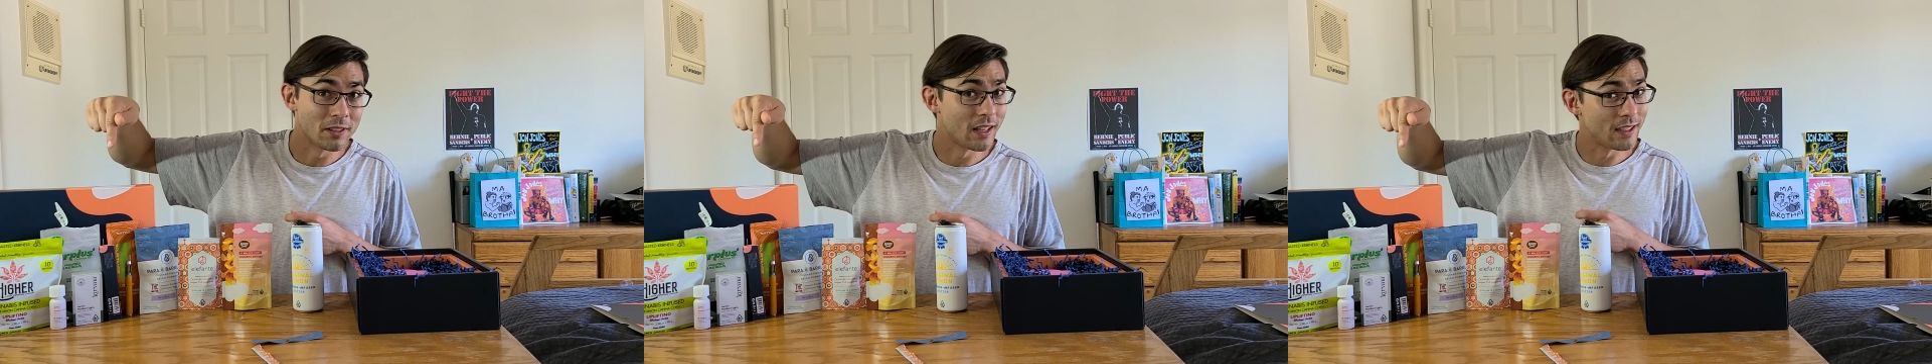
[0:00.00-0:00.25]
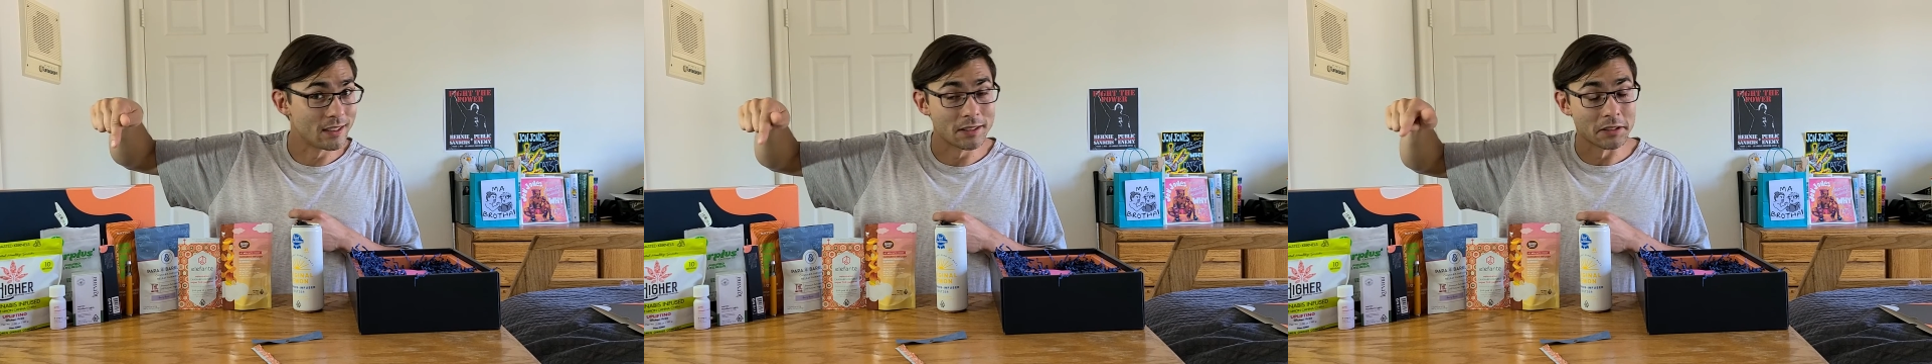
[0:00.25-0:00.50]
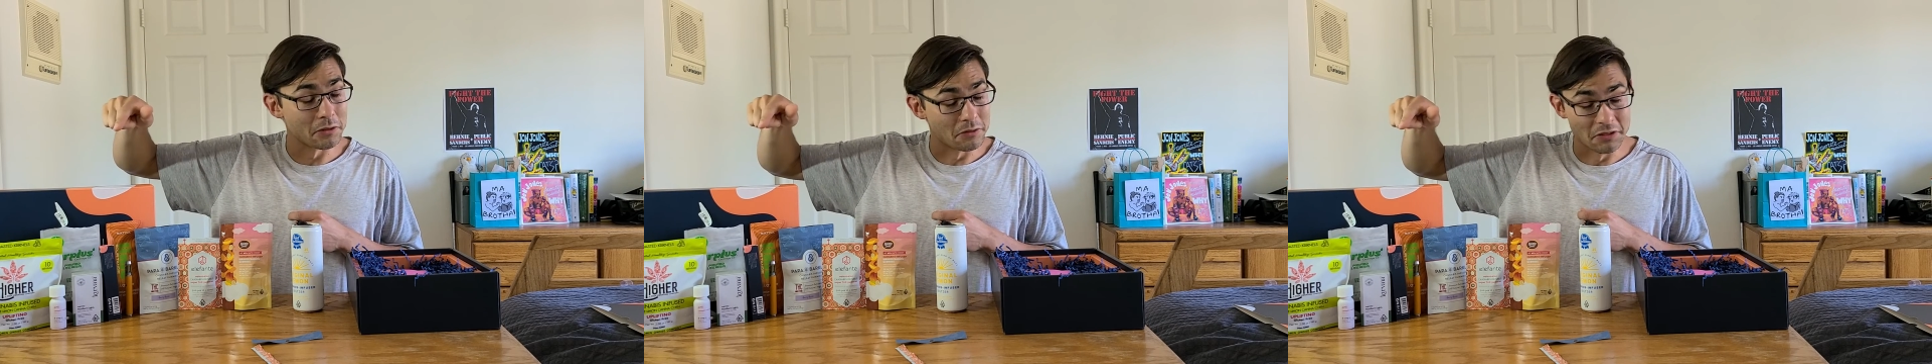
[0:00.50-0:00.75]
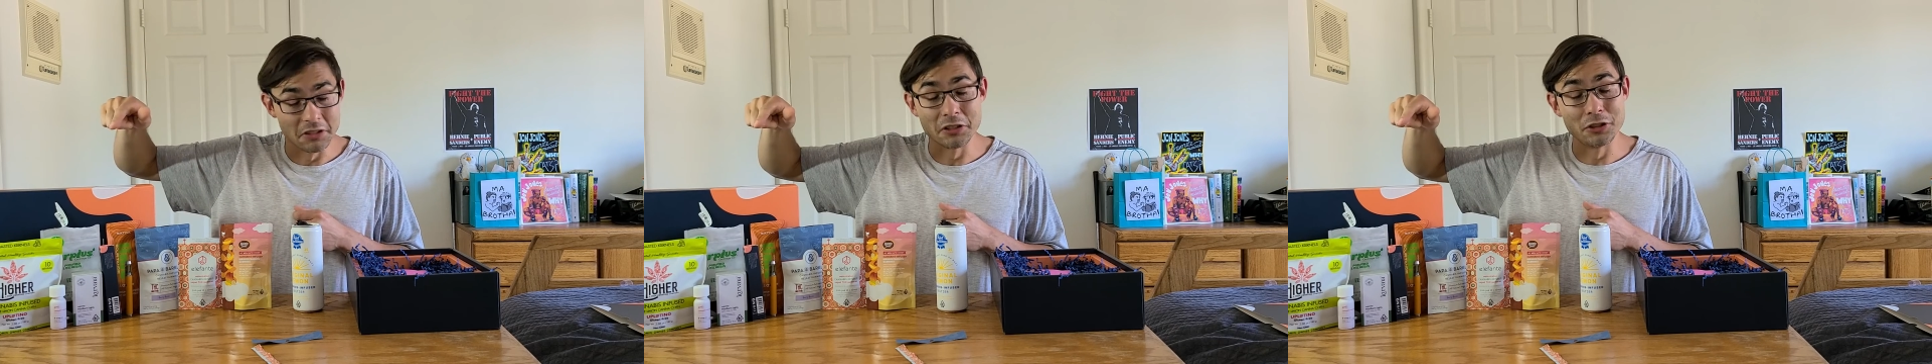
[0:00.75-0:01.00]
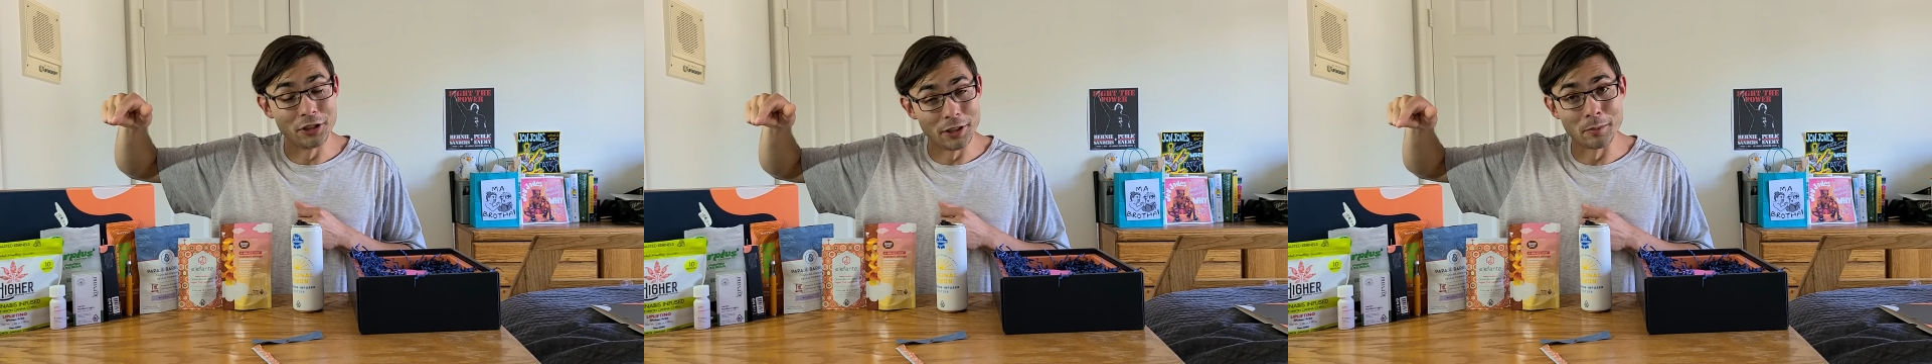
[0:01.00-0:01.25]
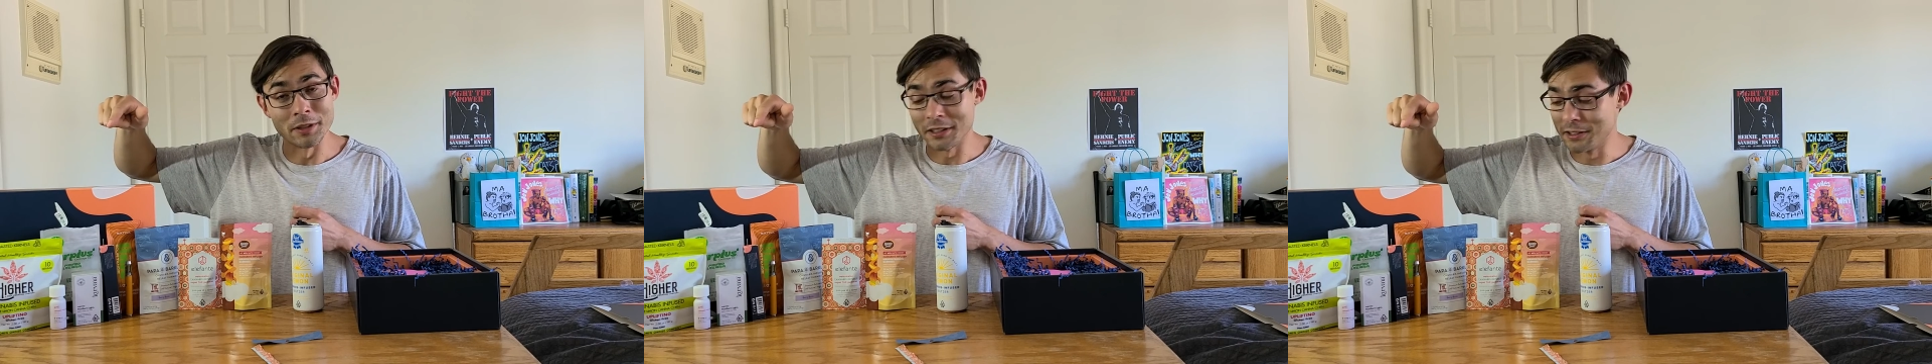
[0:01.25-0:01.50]
that is
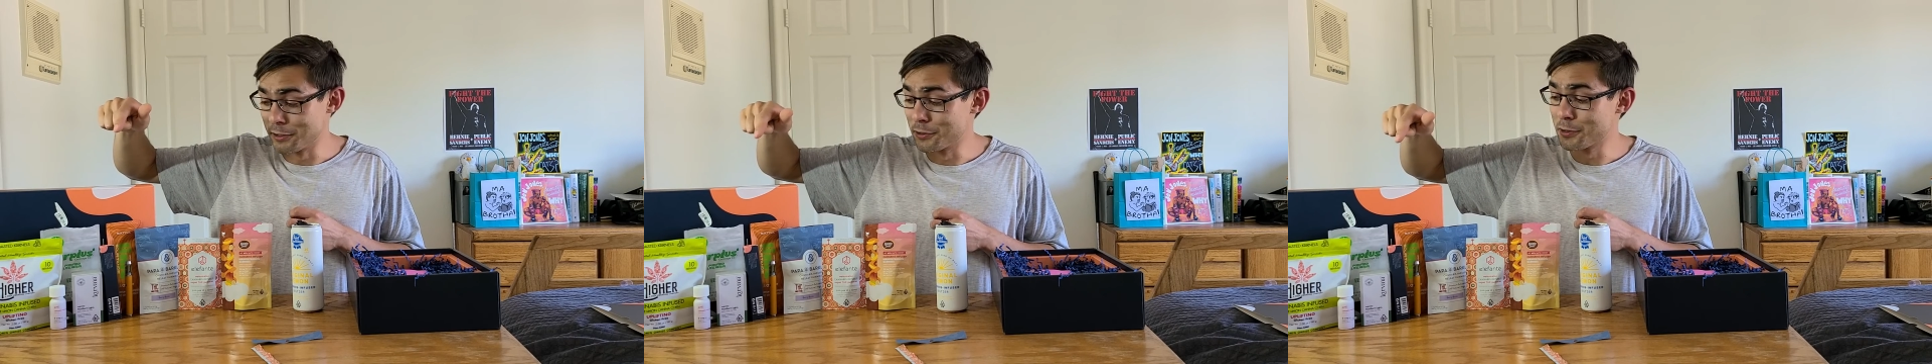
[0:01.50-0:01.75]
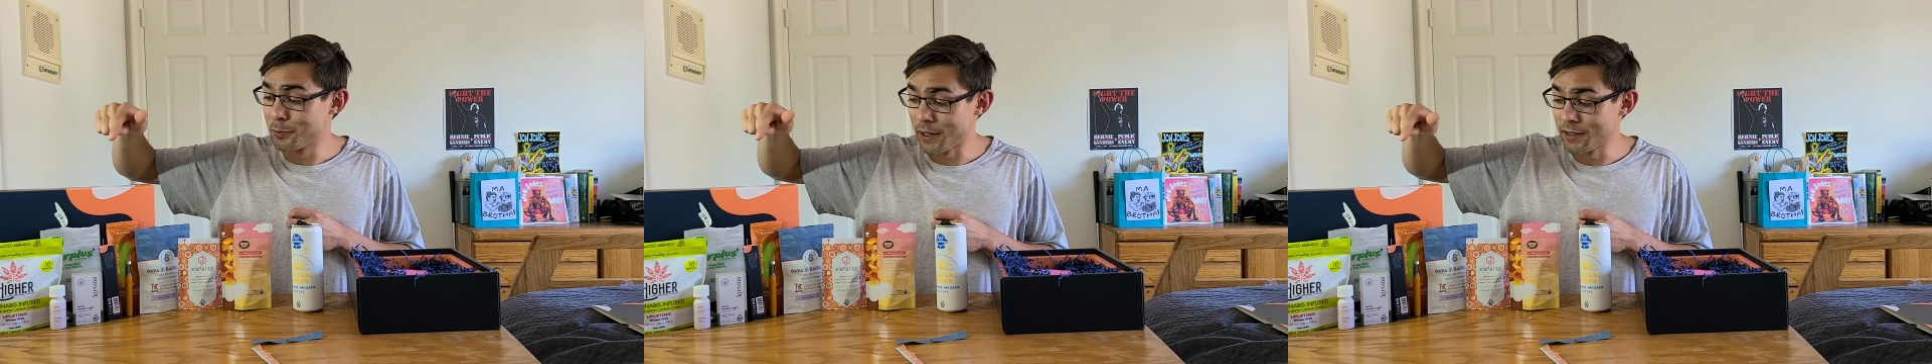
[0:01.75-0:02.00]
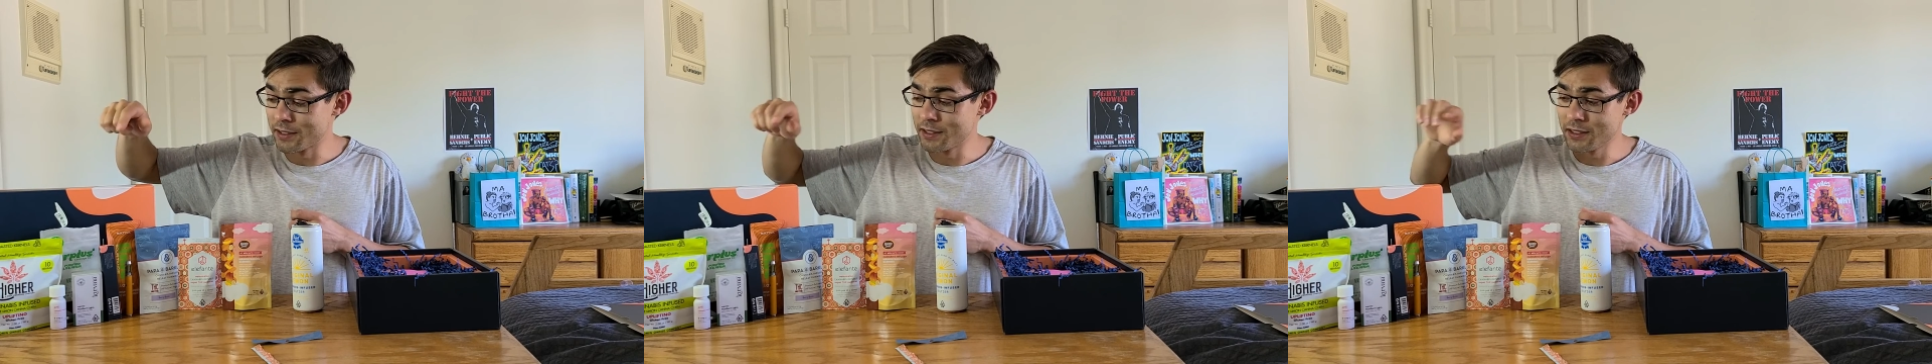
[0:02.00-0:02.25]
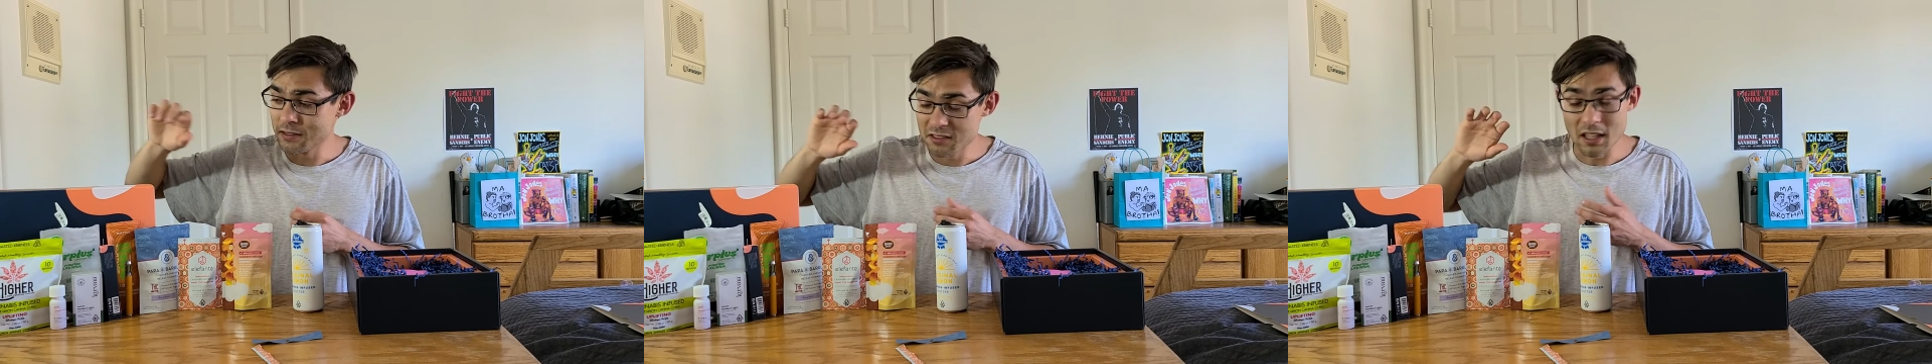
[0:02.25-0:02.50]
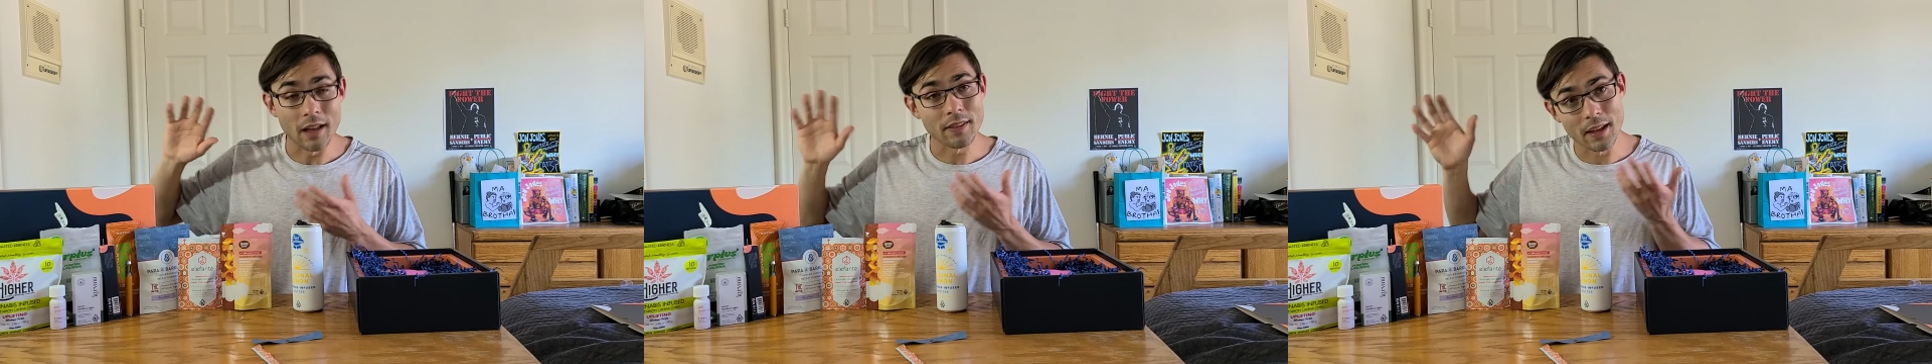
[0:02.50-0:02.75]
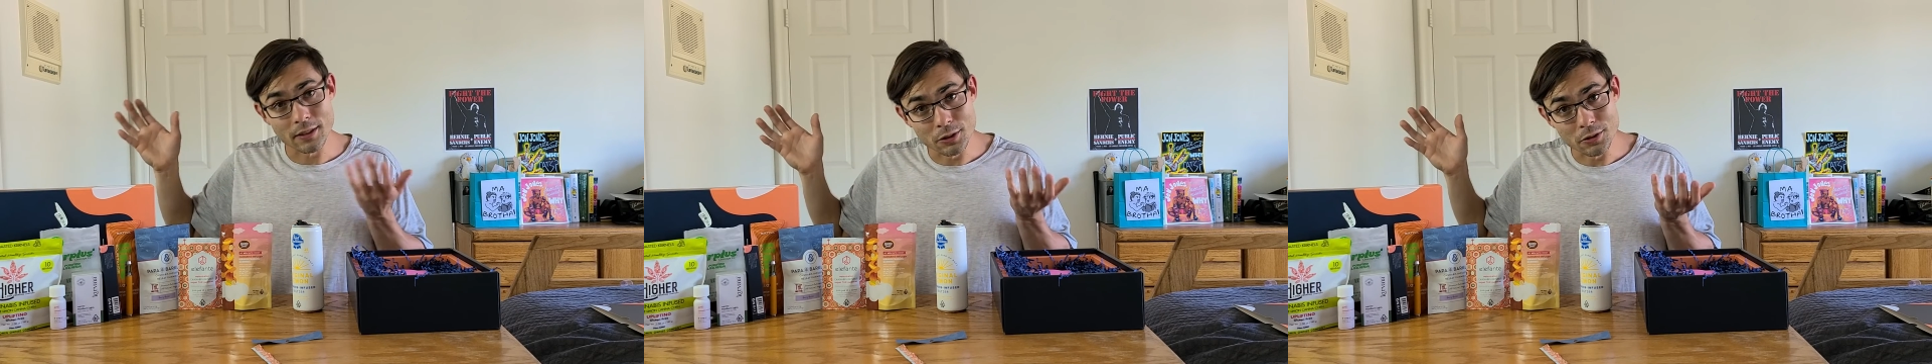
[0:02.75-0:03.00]
legitimately a little spicy, not
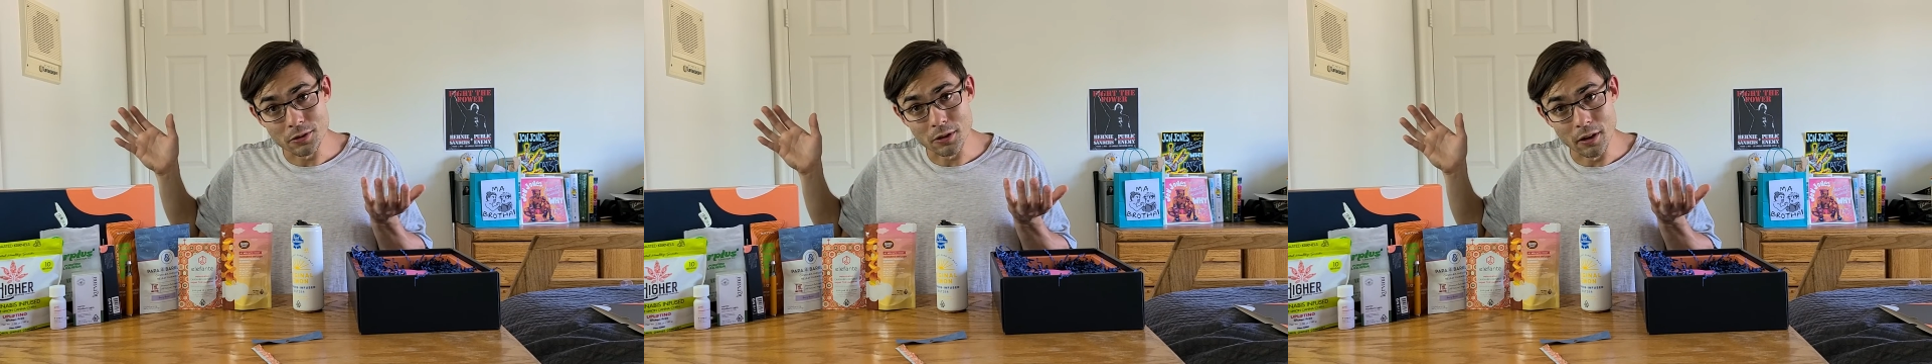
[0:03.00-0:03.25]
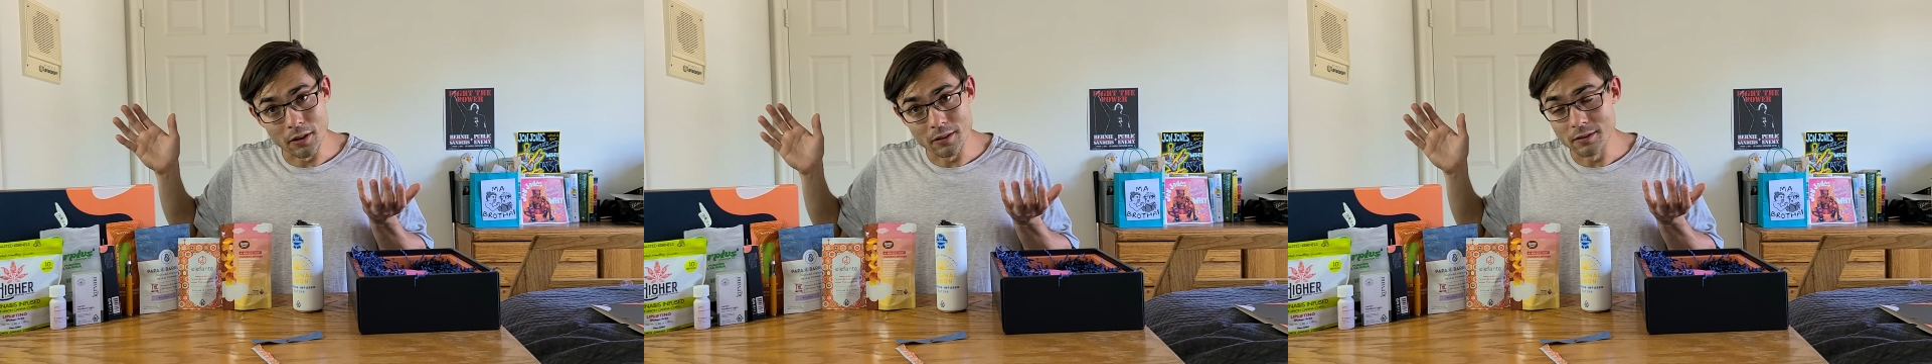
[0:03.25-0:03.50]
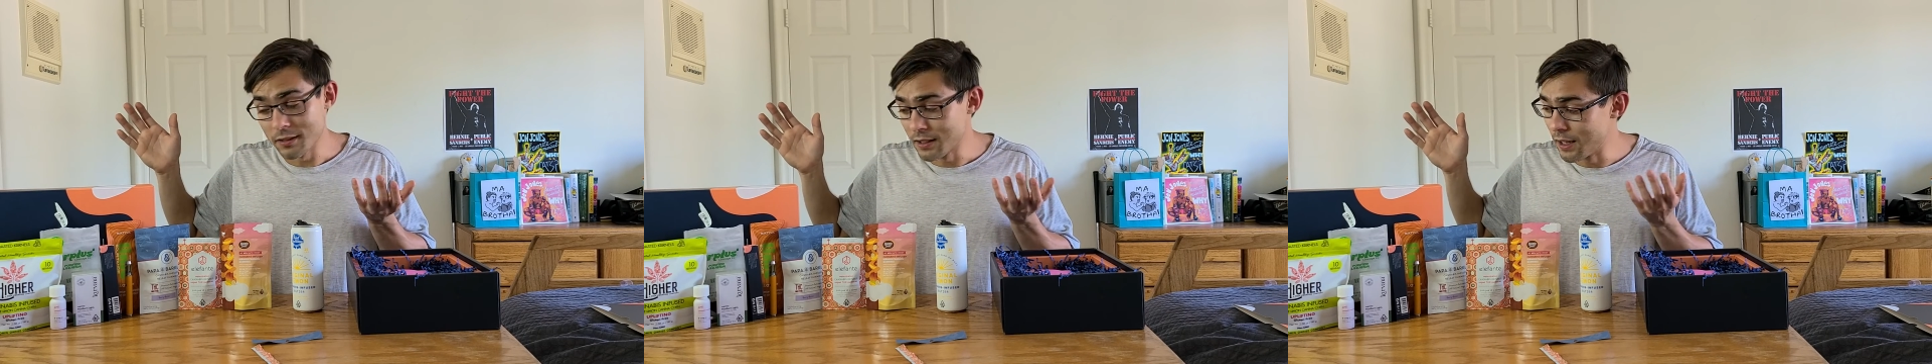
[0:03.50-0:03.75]
that strong,